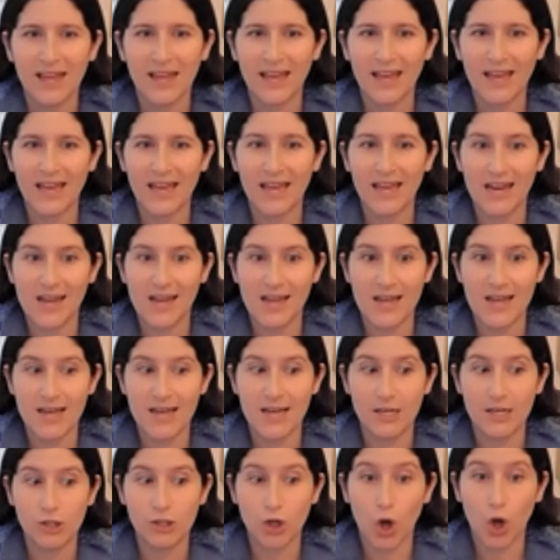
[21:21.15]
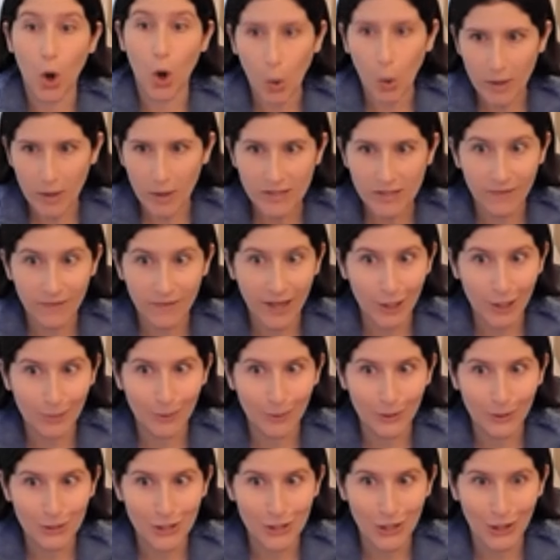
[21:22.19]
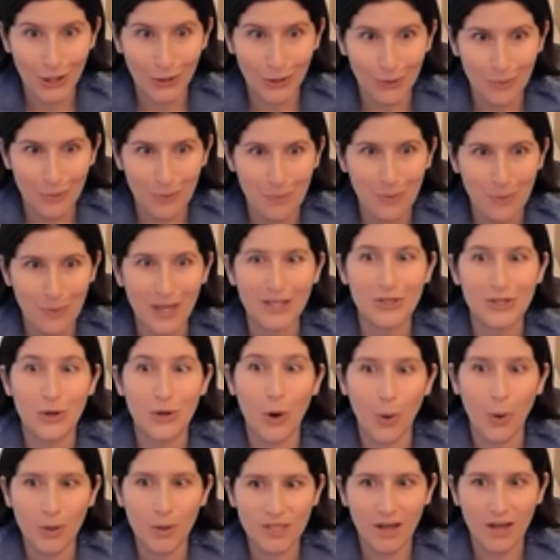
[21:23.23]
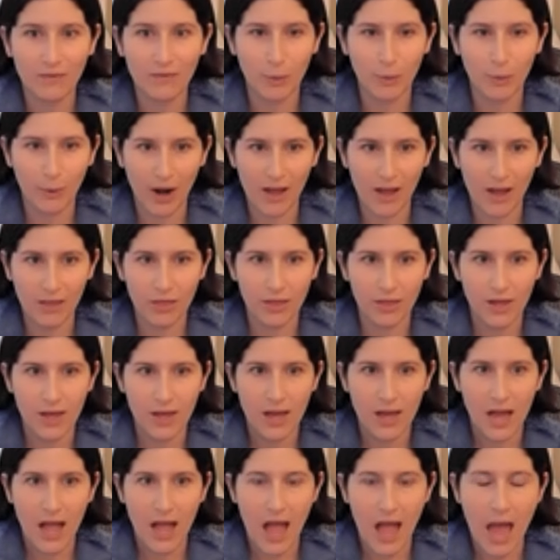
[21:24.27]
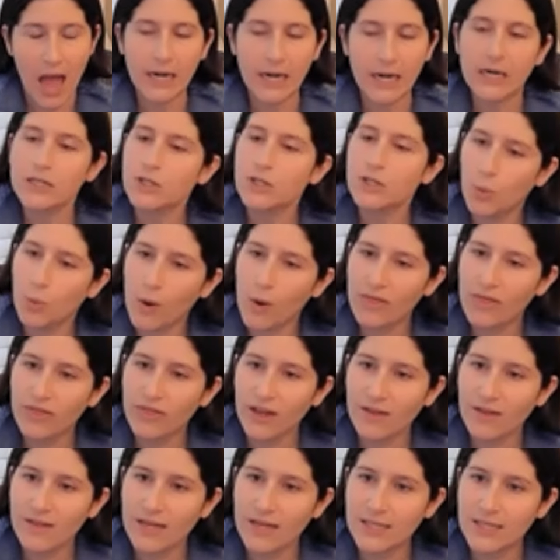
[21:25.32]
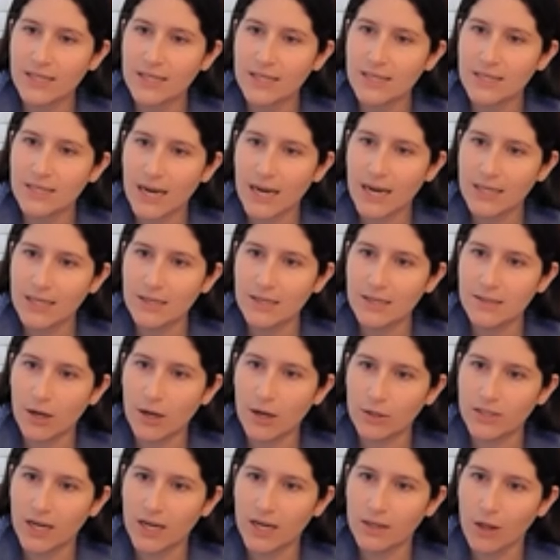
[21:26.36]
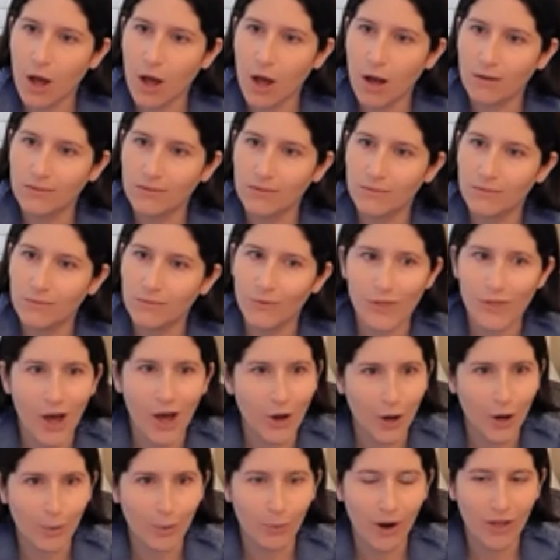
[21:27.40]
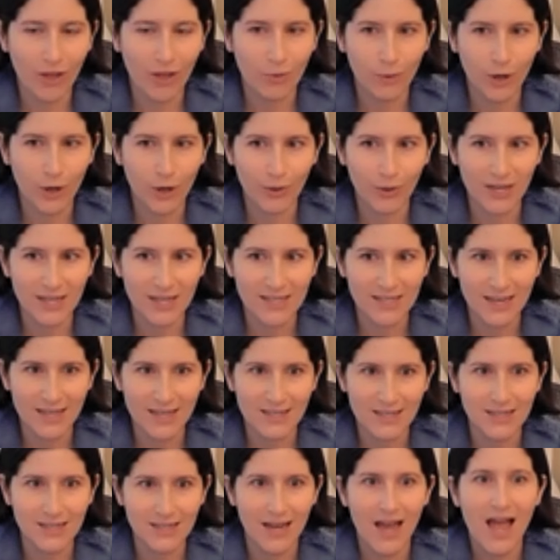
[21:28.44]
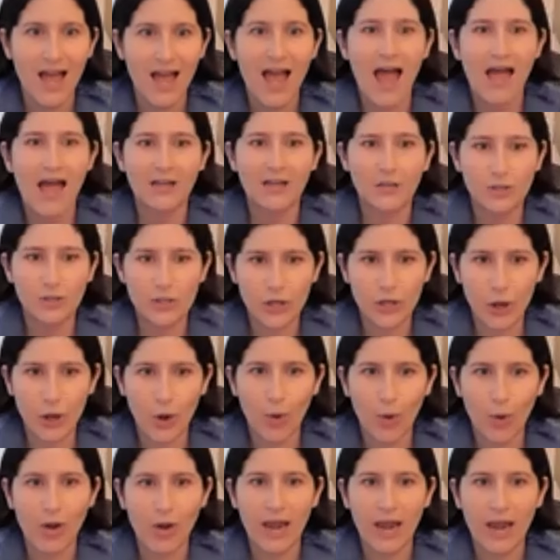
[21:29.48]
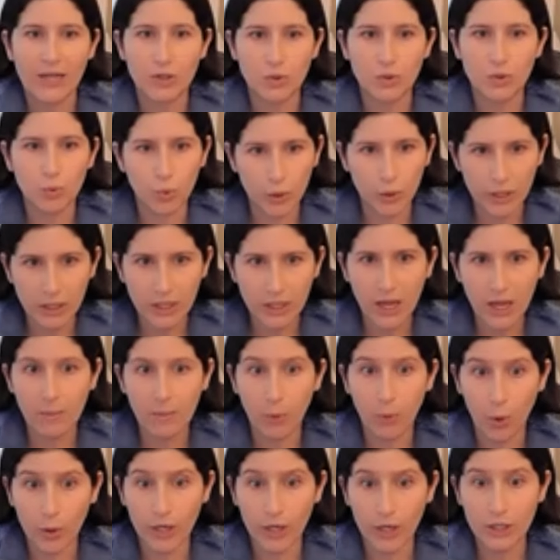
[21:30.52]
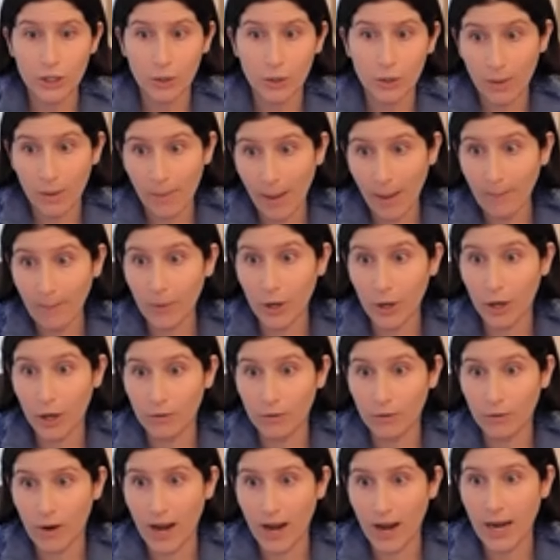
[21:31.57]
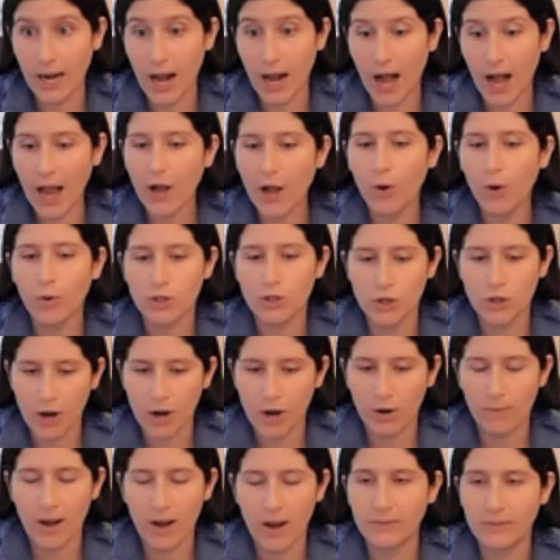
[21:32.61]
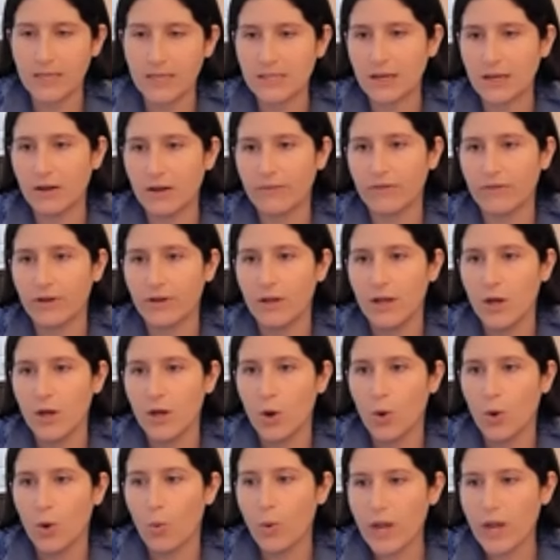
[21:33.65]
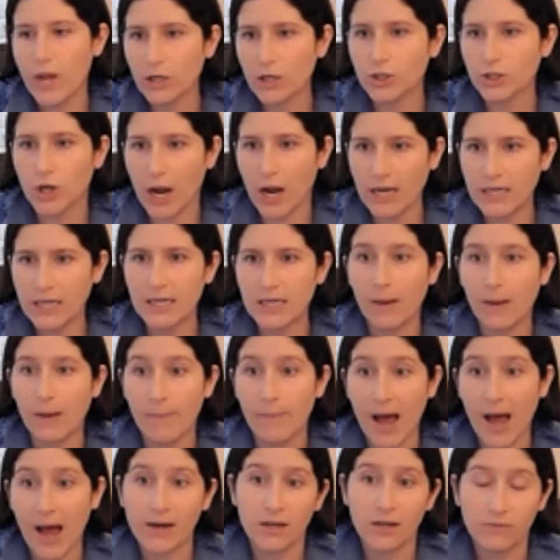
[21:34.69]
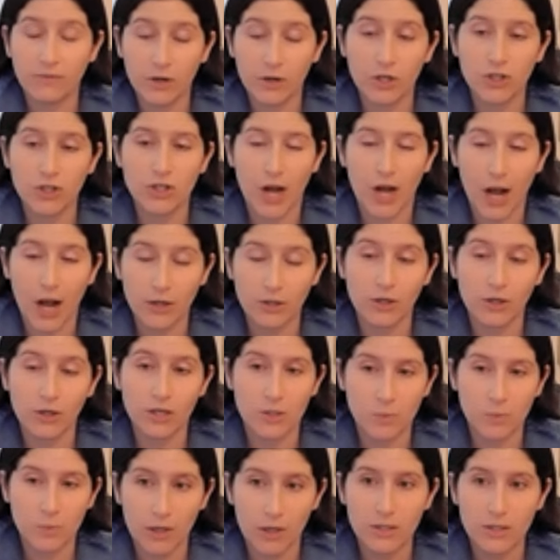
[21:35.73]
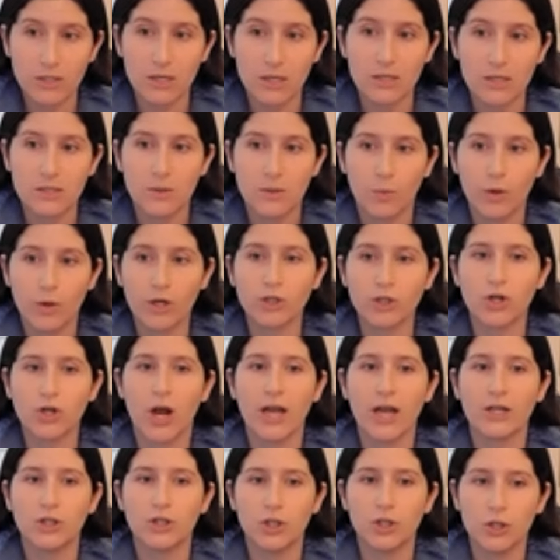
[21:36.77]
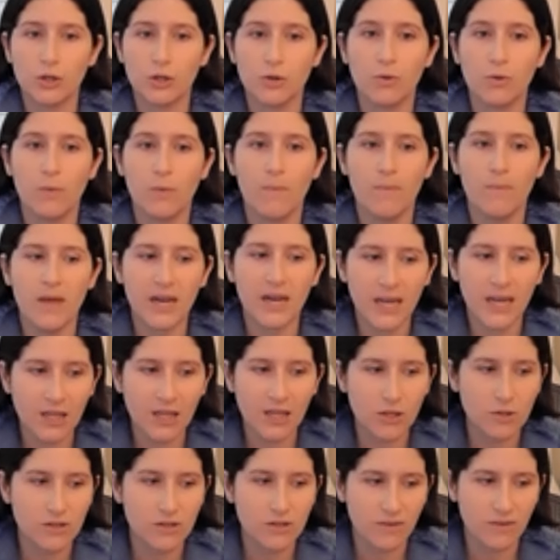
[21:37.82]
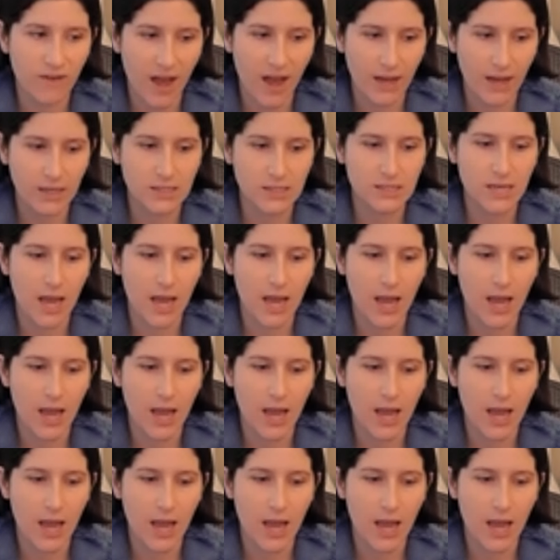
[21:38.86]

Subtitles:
It is always available to you because you always have your breath. And it is the one thing that sustains us all day long. Without our breath, we don't exist. And so it's really important to remember, right? I always try to remind myself we are trying to combat adverse childhood experiences. We are trying to mitigate those effects.